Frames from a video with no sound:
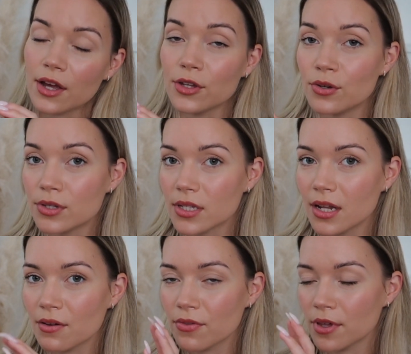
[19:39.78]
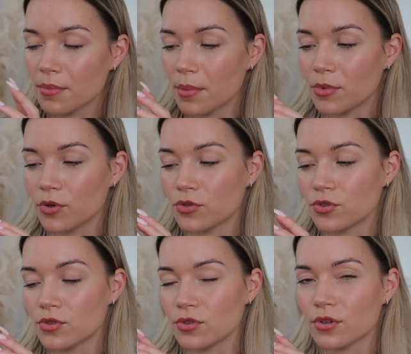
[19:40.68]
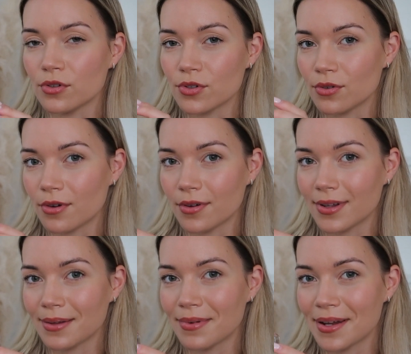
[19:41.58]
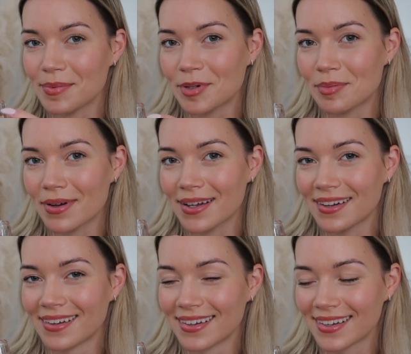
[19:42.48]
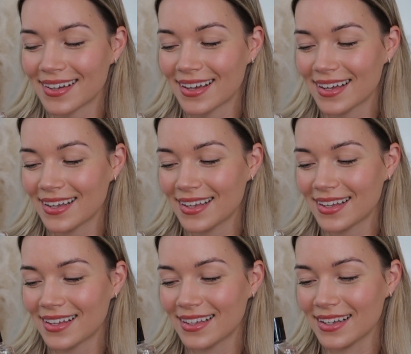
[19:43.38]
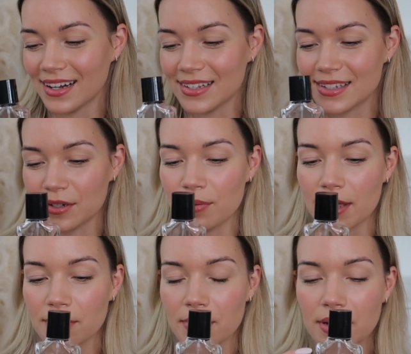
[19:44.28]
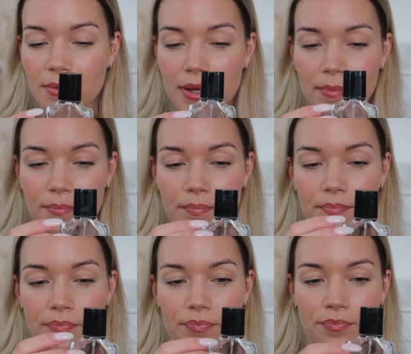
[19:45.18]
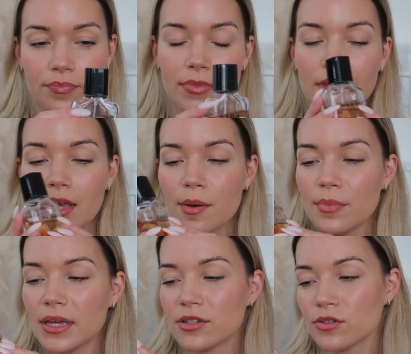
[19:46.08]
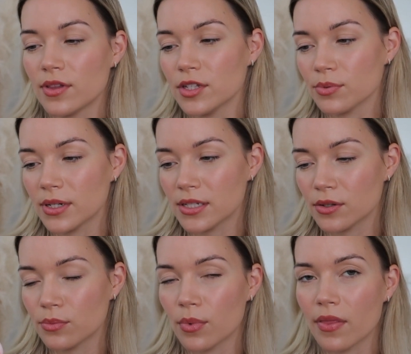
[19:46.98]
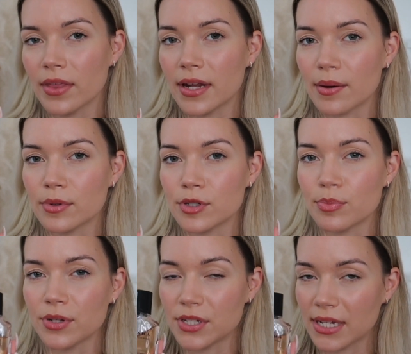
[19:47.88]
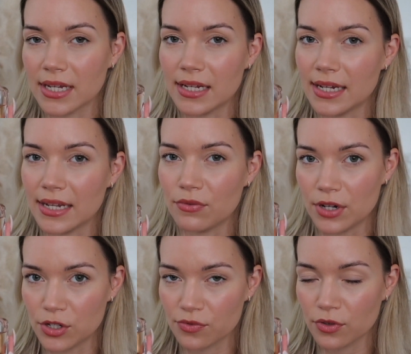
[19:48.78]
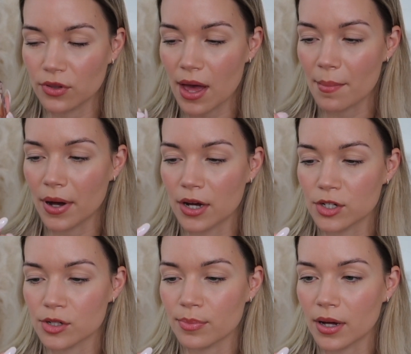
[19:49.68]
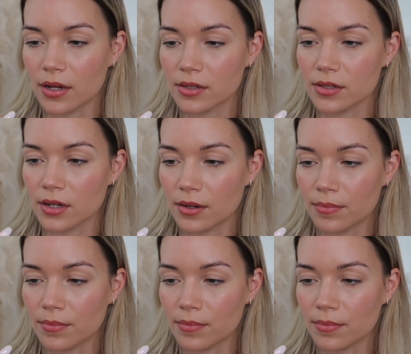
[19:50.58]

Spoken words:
I used to love them. I'm not so sure on them anymore, but I still wear them anyway. But yeah, so this one isn't one that I would particularly reach for that much, but